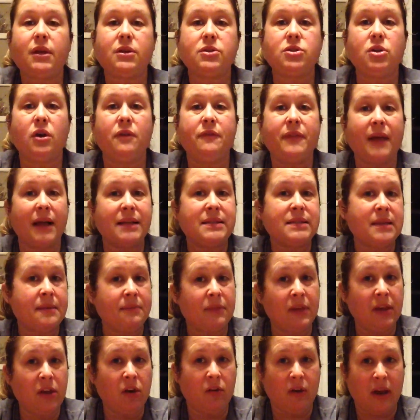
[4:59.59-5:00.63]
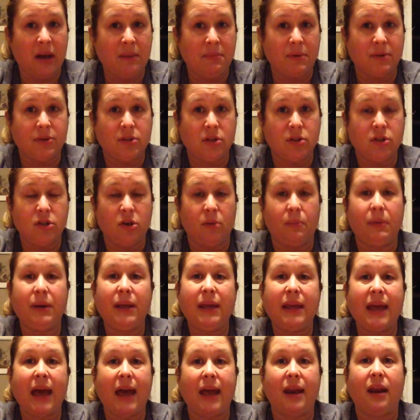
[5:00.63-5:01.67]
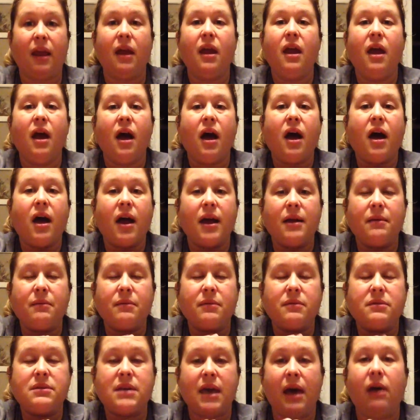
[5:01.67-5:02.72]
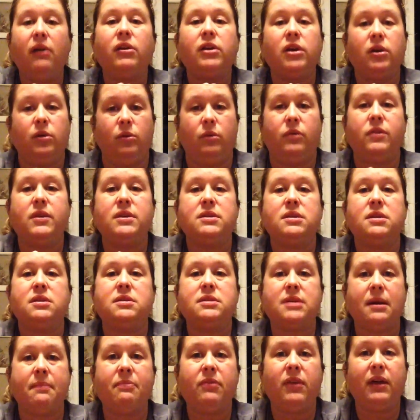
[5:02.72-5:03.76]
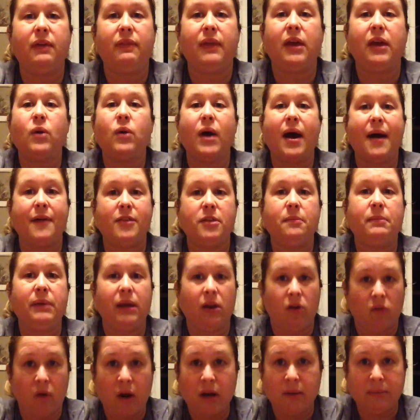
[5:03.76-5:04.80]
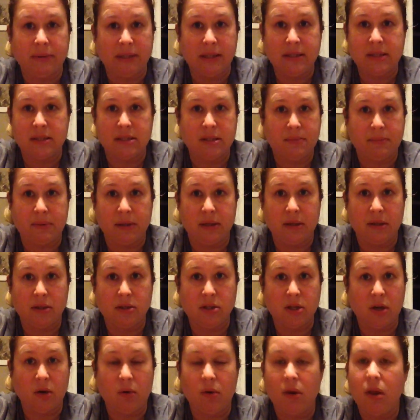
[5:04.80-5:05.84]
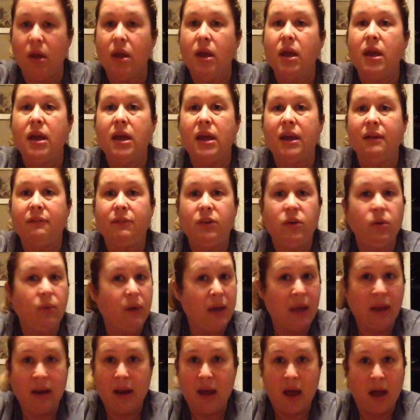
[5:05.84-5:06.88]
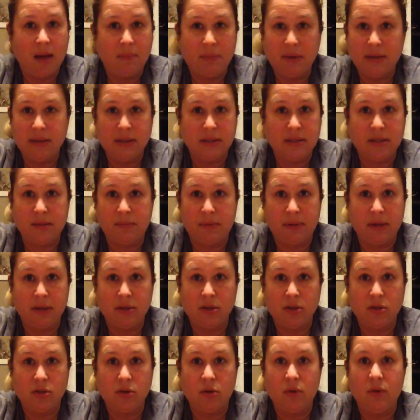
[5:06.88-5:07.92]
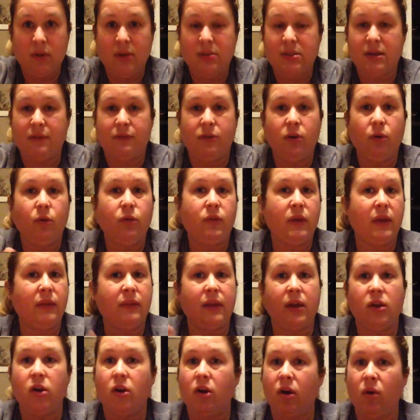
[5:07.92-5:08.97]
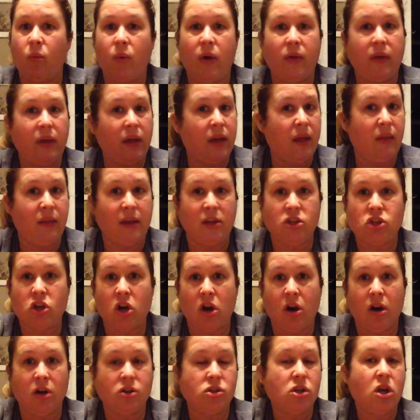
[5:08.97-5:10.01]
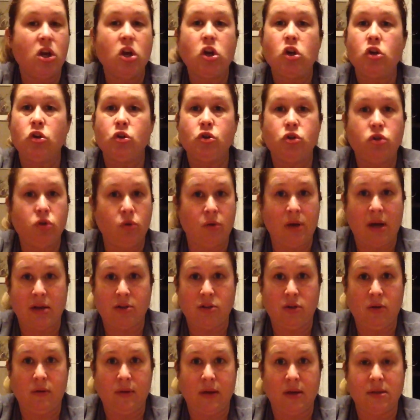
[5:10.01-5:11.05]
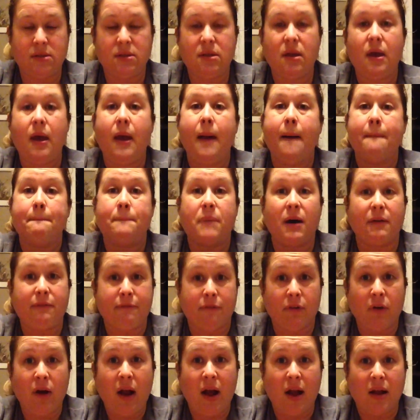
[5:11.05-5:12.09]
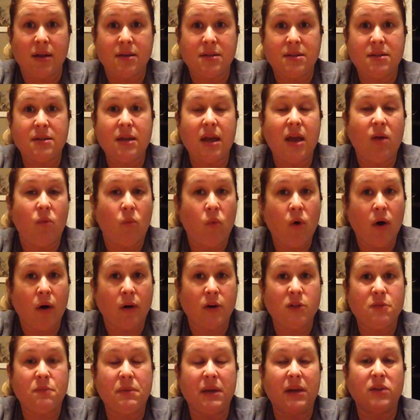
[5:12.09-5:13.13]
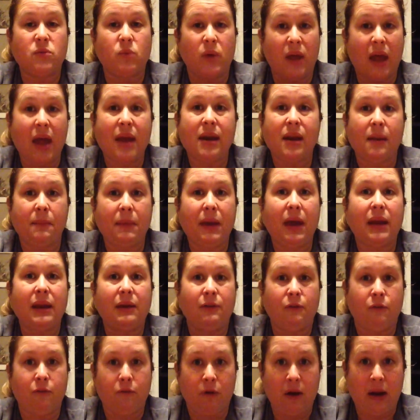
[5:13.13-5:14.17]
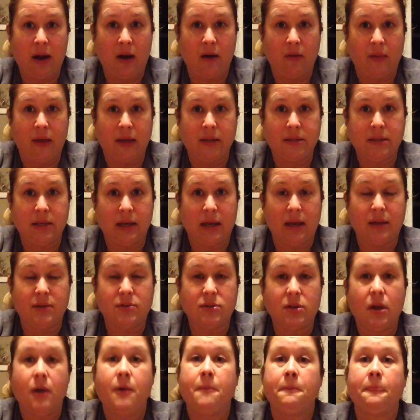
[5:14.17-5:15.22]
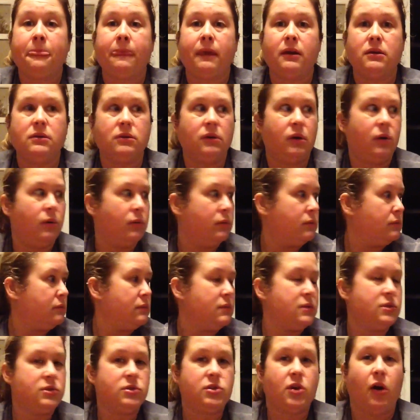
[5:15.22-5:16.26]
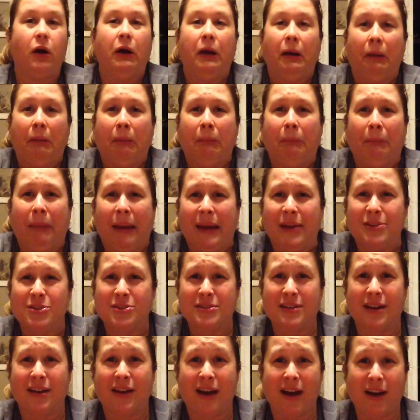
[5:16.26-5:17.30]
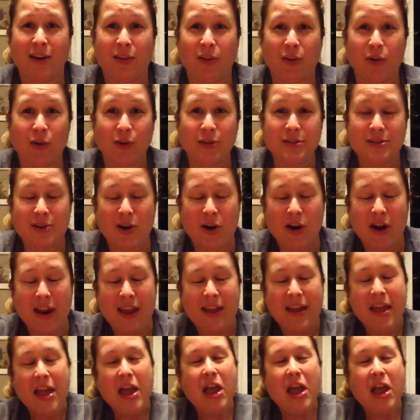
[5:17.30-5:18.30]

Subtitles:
So if that's something you're able to do, but again, I tell you, this is something have to be incredibly disciplined to do. If you cannot be disciplined to do this, if you think that you're going to willy-nilly charge, do not do this. But for us, it works because we end up getting free airline tickets. Oh, sorry. Paige is on hot alert. Sorry.